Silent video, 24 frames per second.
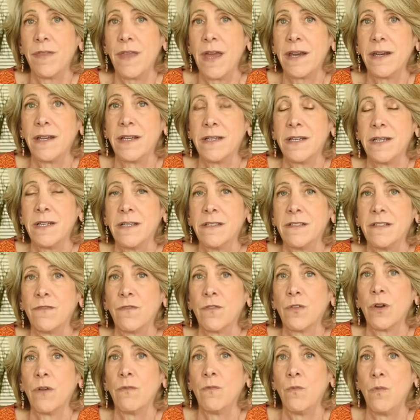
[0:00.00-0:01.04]
that it's
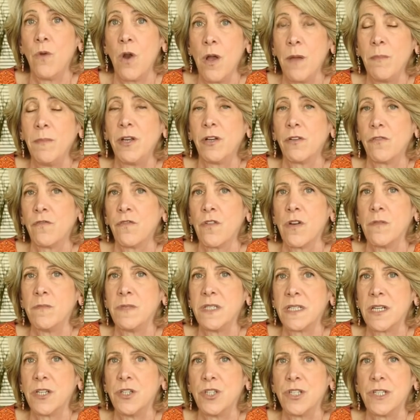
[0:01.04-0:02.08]
for a raw milk
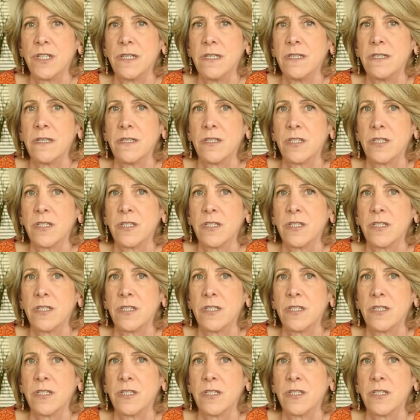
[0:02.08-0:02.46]
Farmstead cheese.